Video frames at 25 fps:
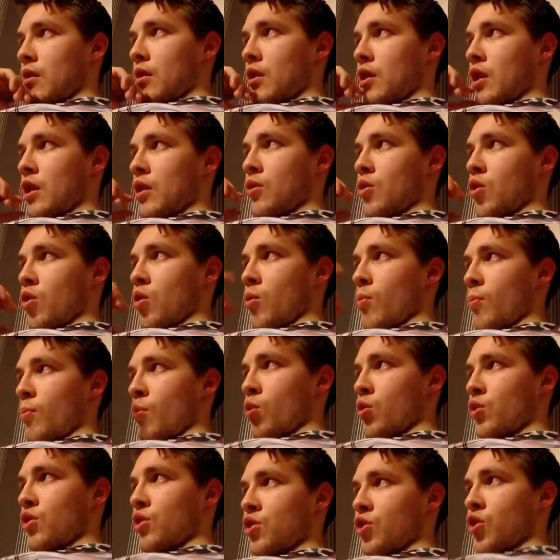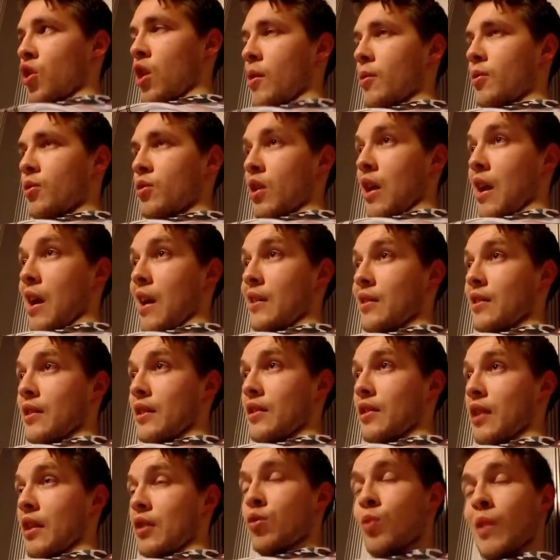Need more subscribers. As I
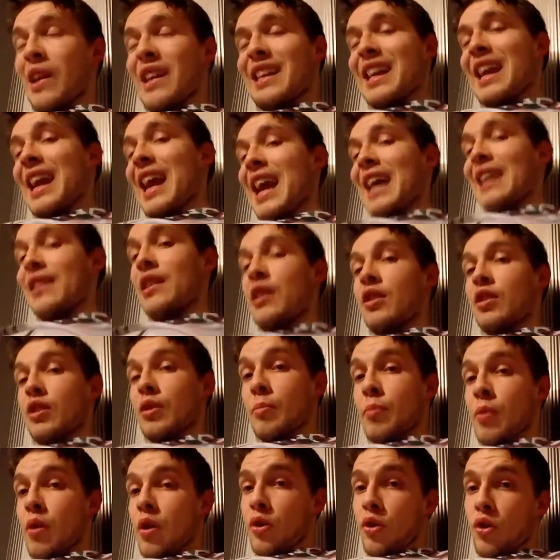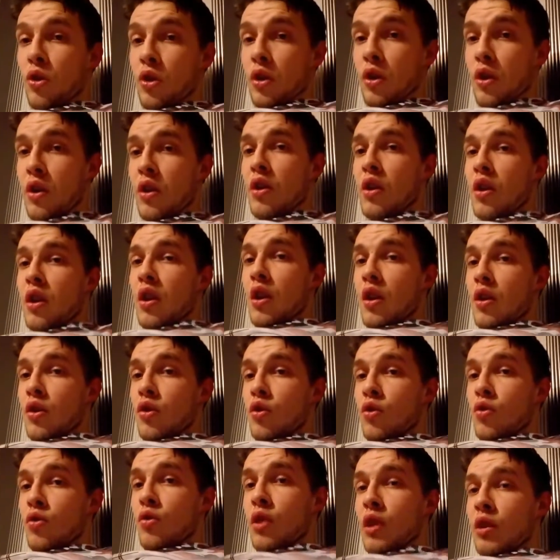said, 2018 is a brand new year.
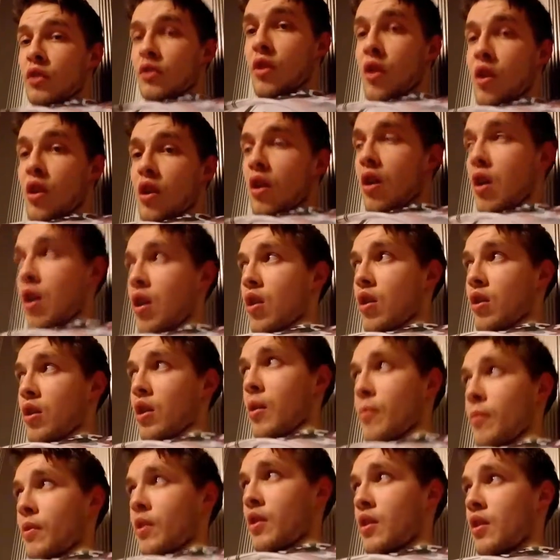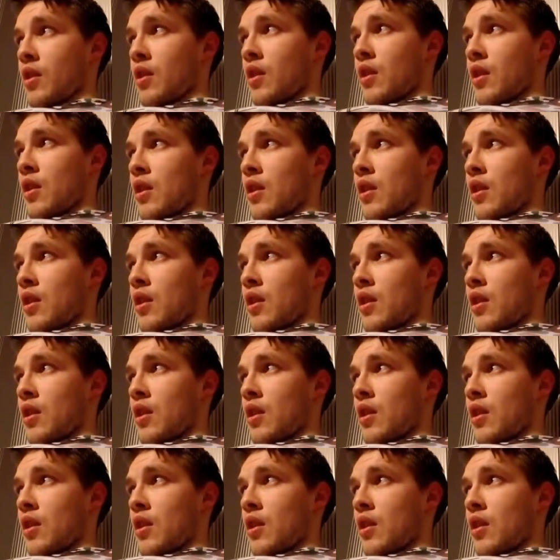You think are coming.